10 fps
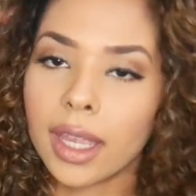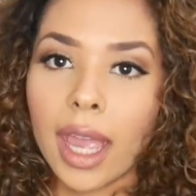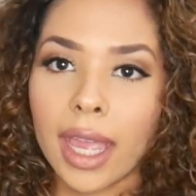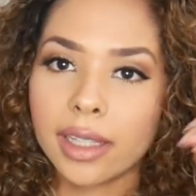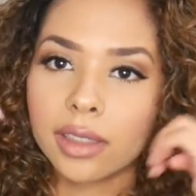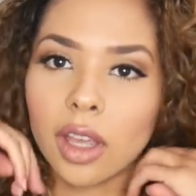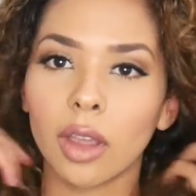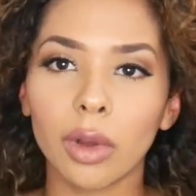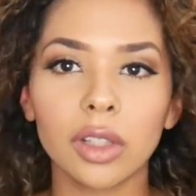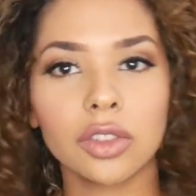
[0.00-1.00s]
Okay,
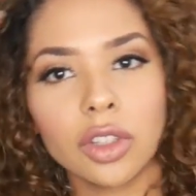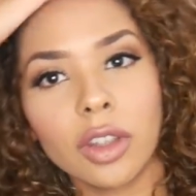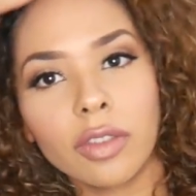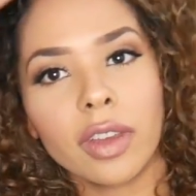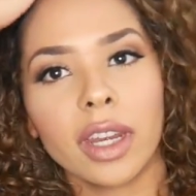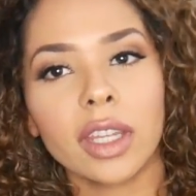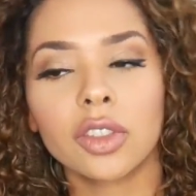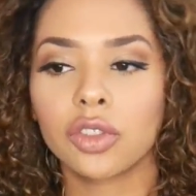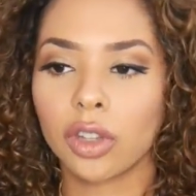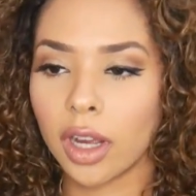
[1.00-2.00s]
so once you
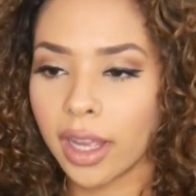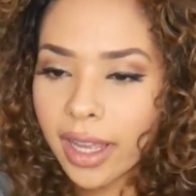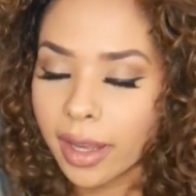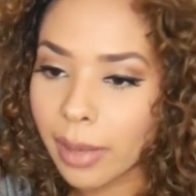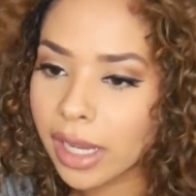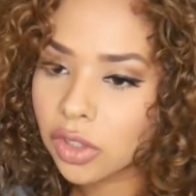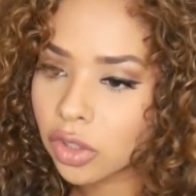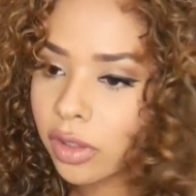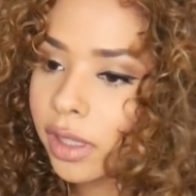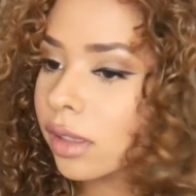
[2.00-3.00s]
finish drying, make
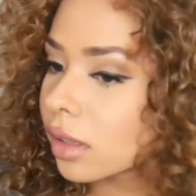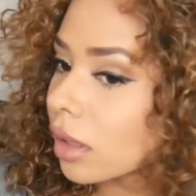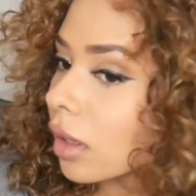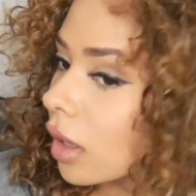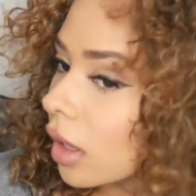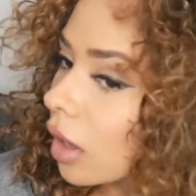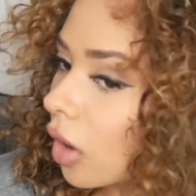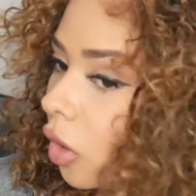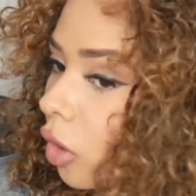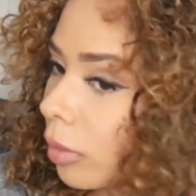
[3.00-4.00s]
sure it's
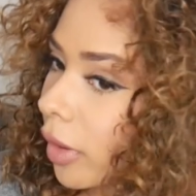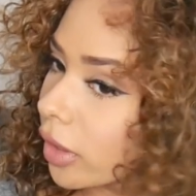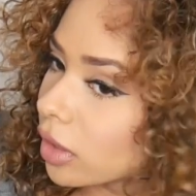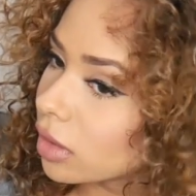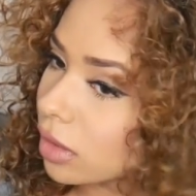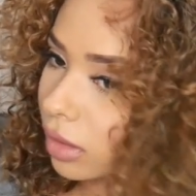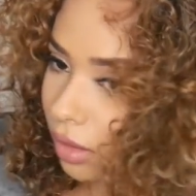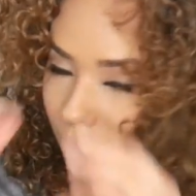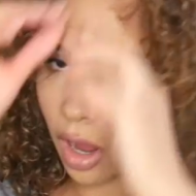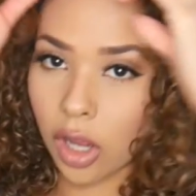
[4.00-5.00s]
almost
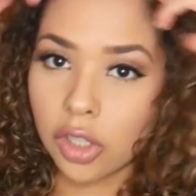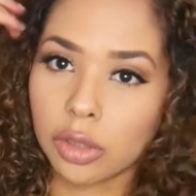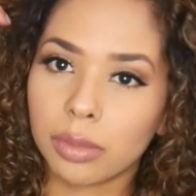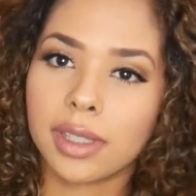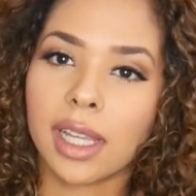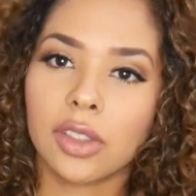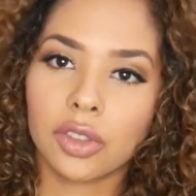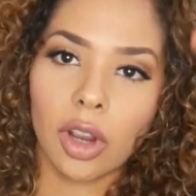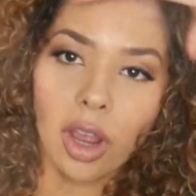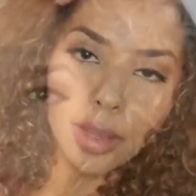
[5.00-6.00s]
100%
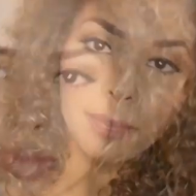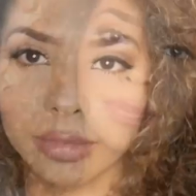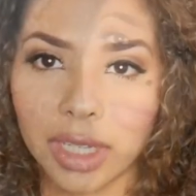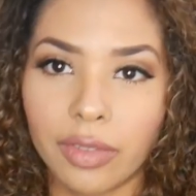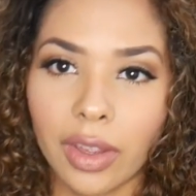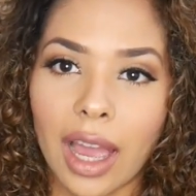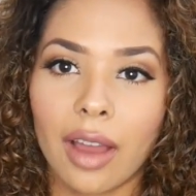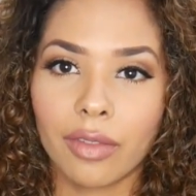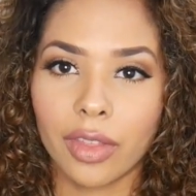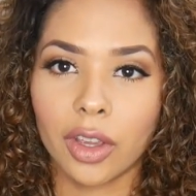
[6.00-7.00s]
dry. If you
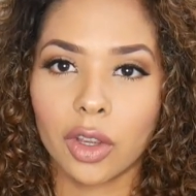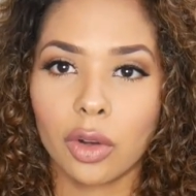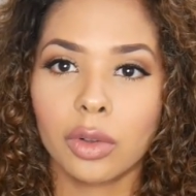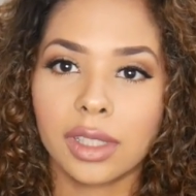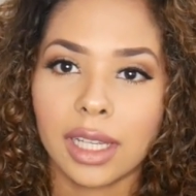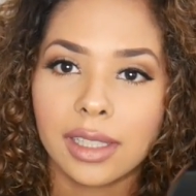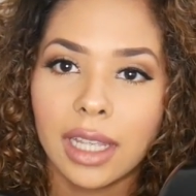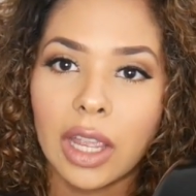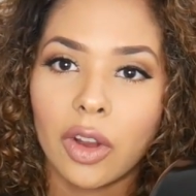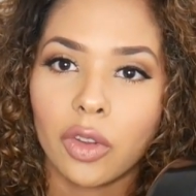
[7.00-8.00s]
have the cool
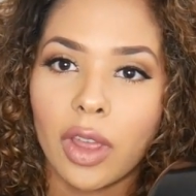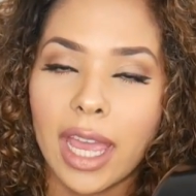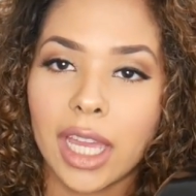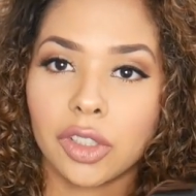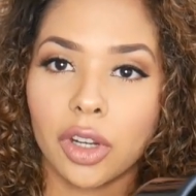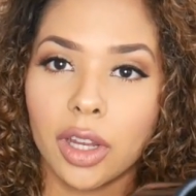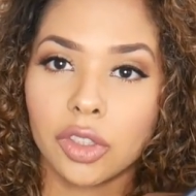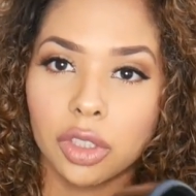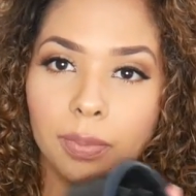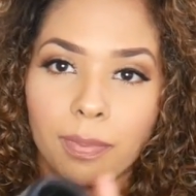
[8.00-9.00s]
setting on your hairdryer,
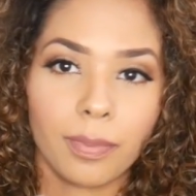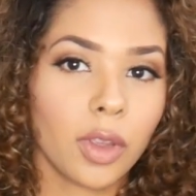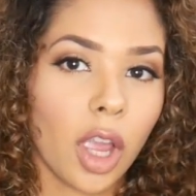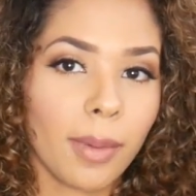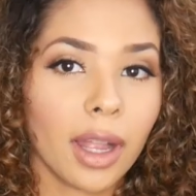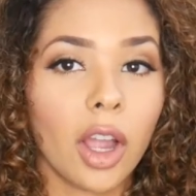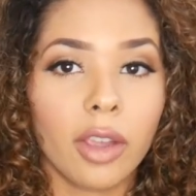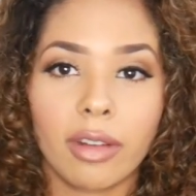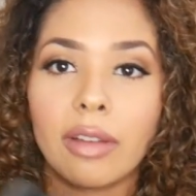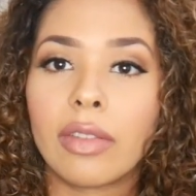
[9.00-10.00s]
just go back
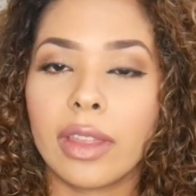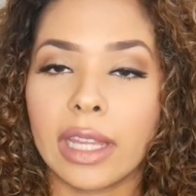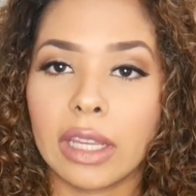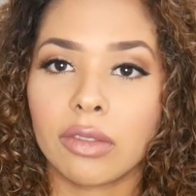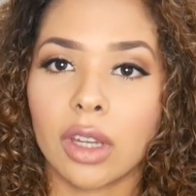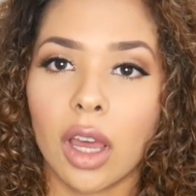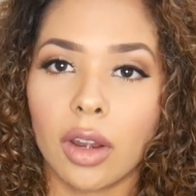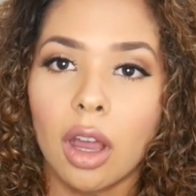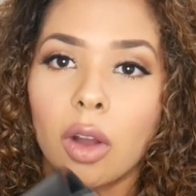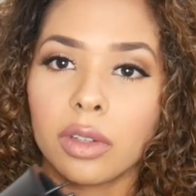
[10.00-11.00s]
over everything that you've done,
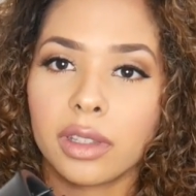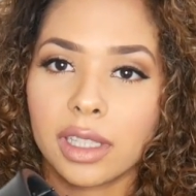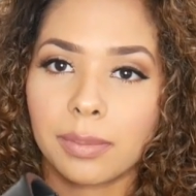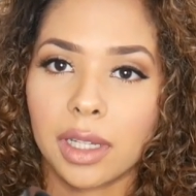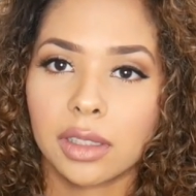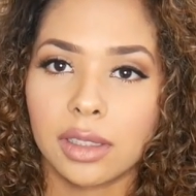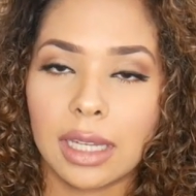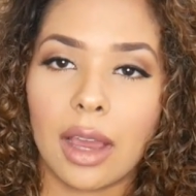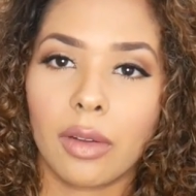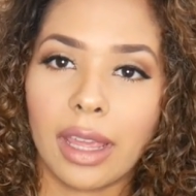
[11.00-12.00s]
holding this button
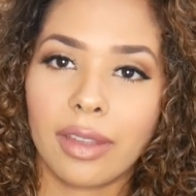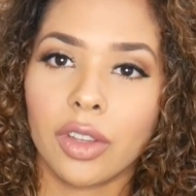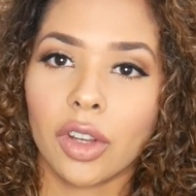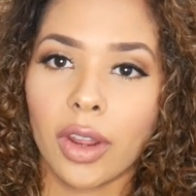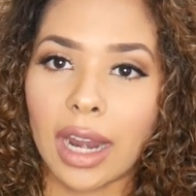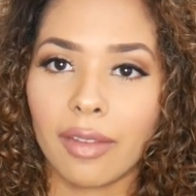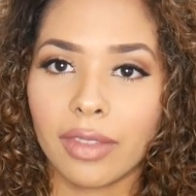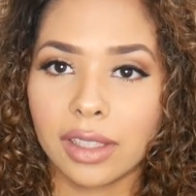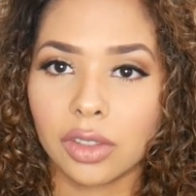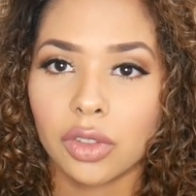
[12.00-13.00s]
down. If you don't have
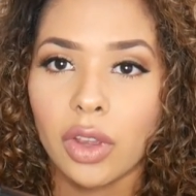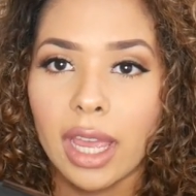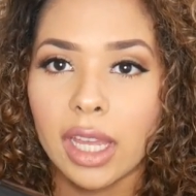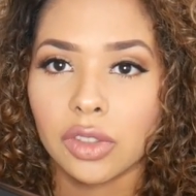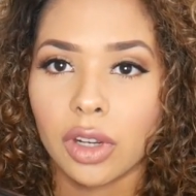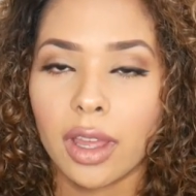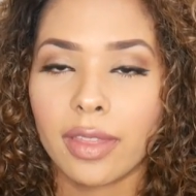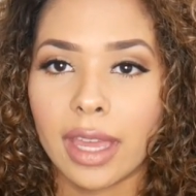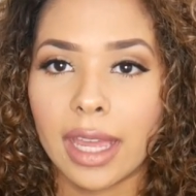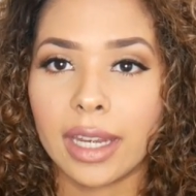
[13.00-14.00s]
this on your hairdryer,
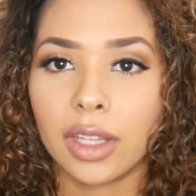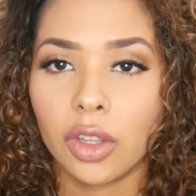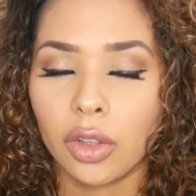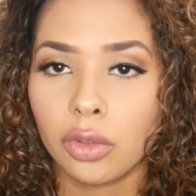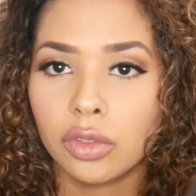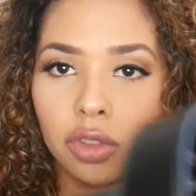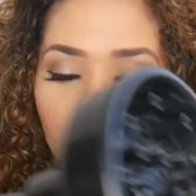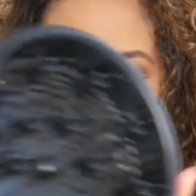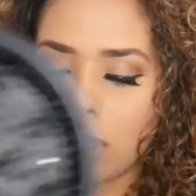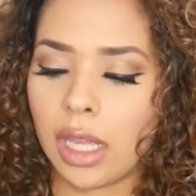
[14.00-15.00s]
then use
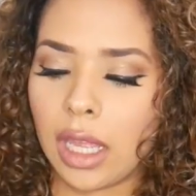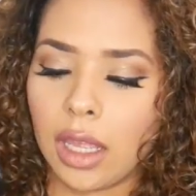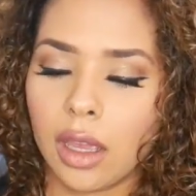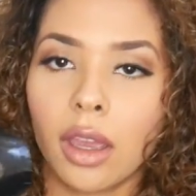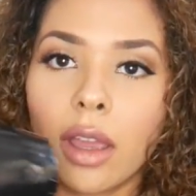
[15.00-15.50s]
just the